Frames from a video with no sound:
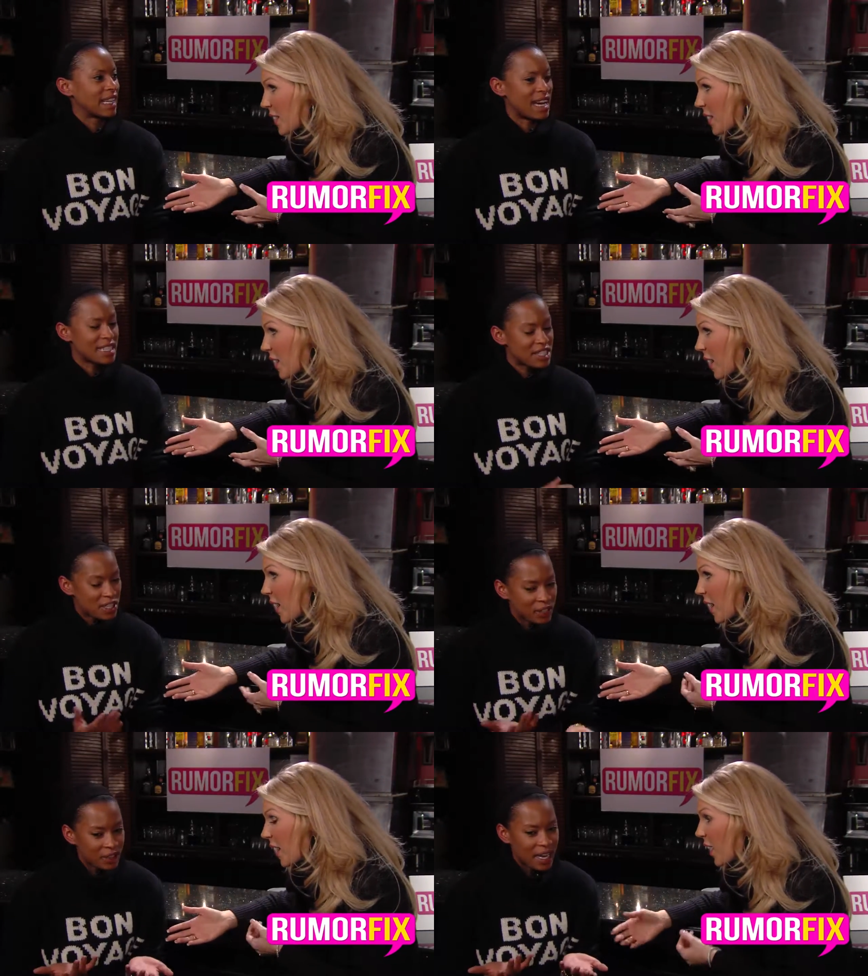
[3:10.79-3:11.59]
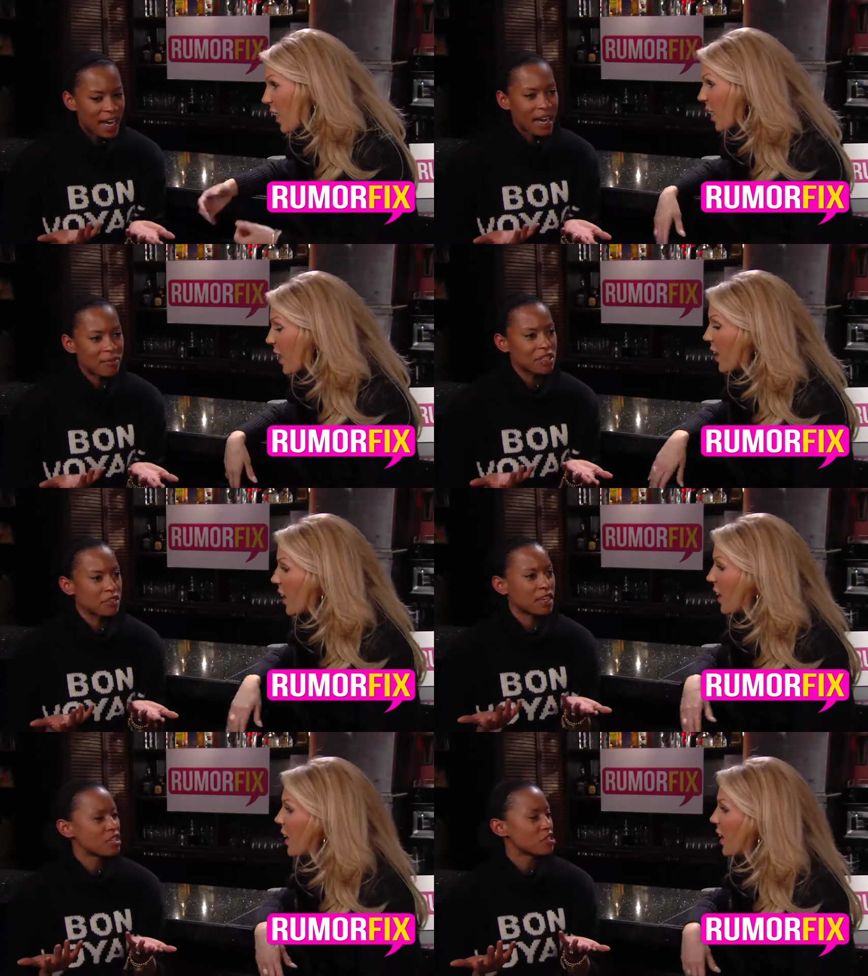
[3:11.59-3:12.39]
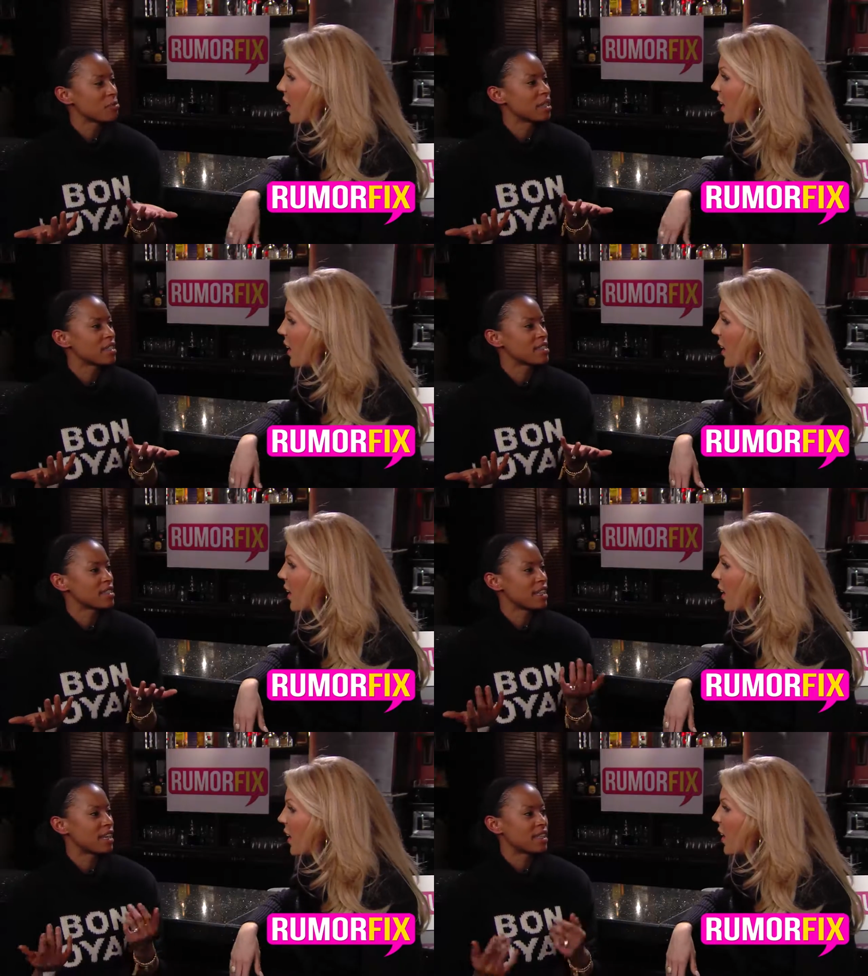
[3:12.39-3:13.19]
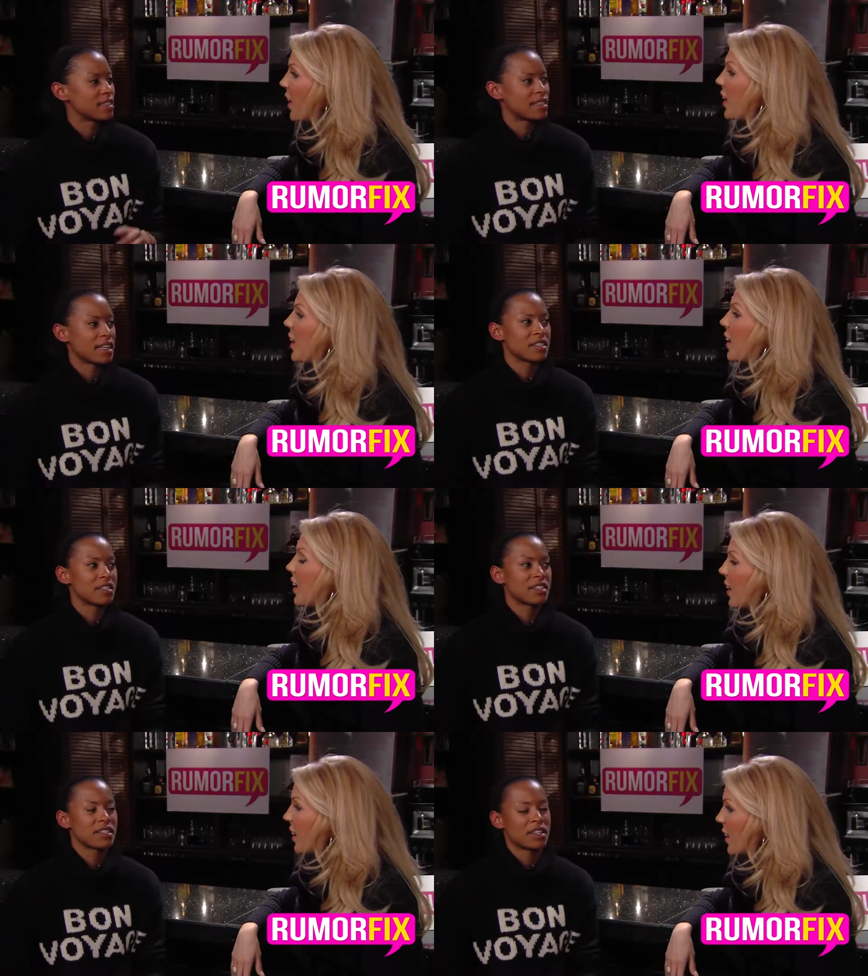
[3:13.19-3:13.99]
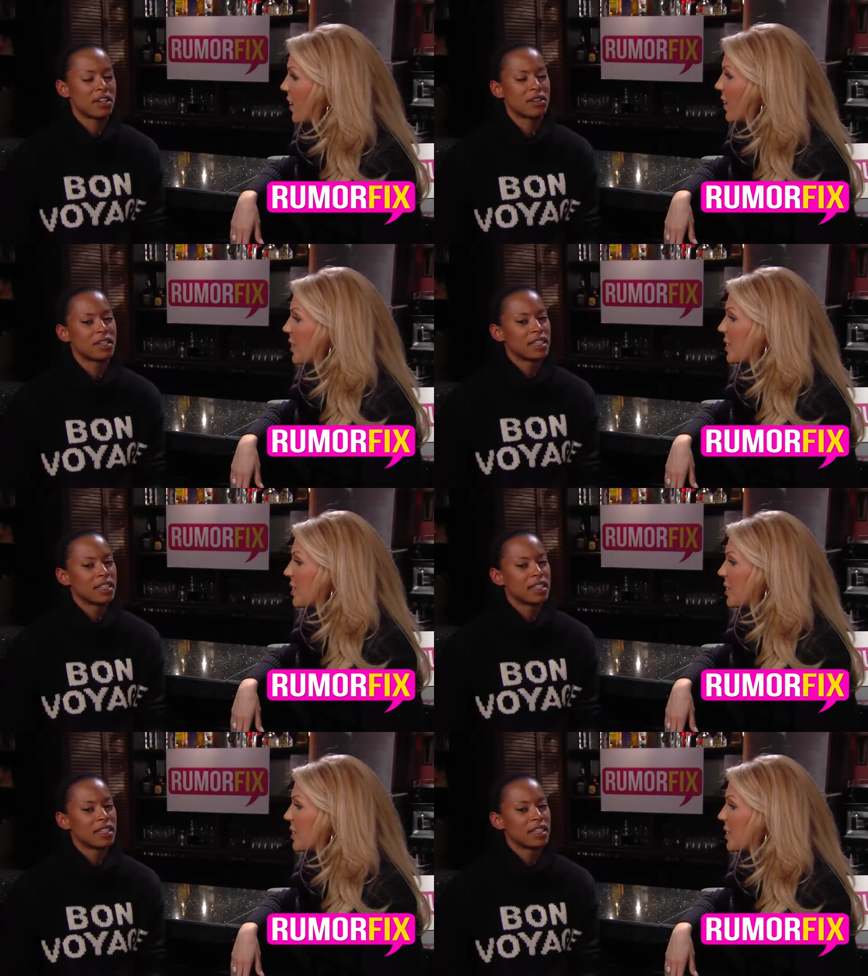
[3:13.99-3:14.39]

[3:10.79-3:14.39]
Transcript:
Speaker 1: I do. Yeah, I'm a trained gymnast and dancer, so.